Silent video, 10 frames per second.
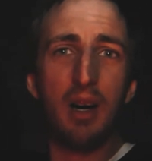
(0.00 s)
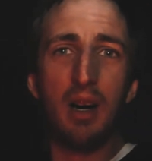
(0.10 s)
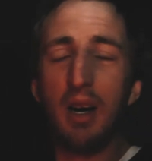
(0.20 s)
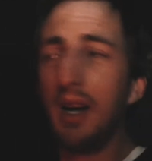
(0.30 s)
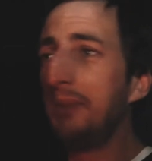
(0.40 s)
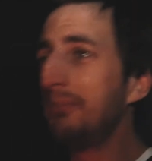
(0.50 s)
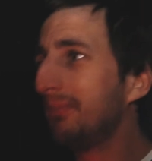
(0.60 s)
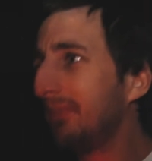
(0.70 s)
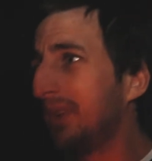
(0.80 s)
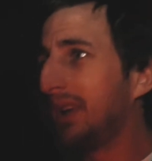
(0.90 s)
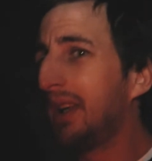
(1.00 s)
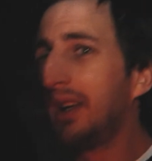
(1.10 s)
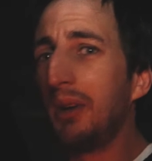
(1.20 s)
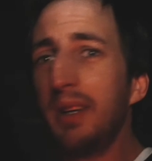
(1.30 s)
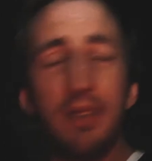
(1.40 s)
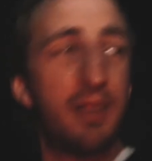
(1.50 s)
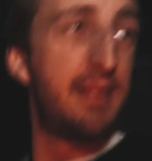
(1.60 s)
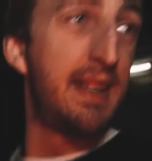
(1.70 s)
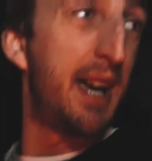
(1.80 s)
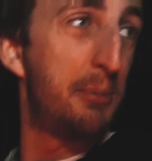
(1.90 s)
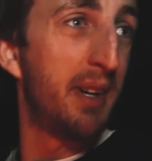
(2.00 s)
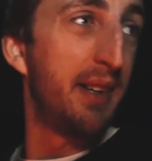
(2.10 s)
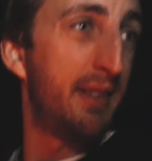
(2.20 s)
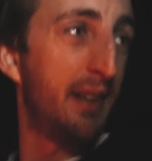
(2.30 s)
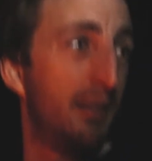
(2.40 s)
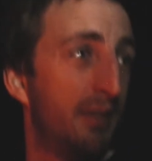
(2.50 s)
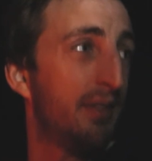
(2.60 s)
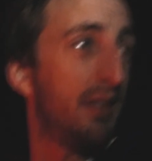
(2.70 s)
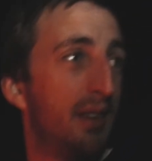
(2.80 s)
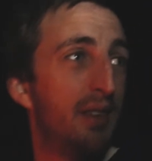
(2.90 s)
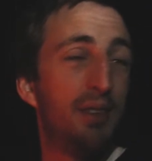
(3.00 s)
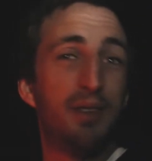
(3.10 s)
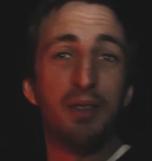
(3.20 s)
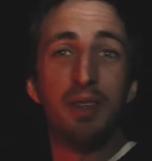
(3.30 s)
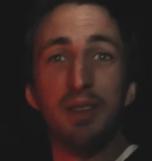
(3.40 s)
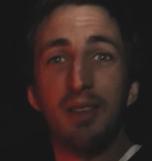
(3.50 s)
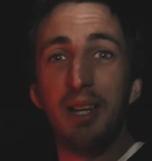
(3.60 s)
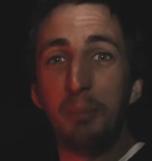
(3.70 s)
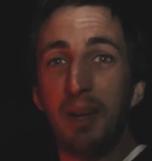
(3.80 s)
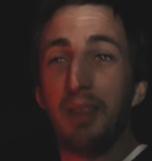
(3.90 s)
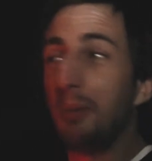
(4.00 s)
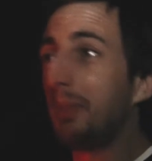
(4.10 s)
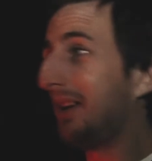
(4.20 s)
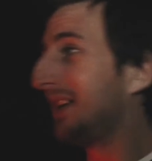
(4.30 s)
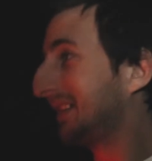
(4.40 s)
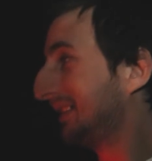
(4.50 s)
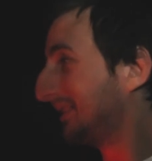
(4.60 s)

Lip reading: I'm going to dare myself to sleep in the barn.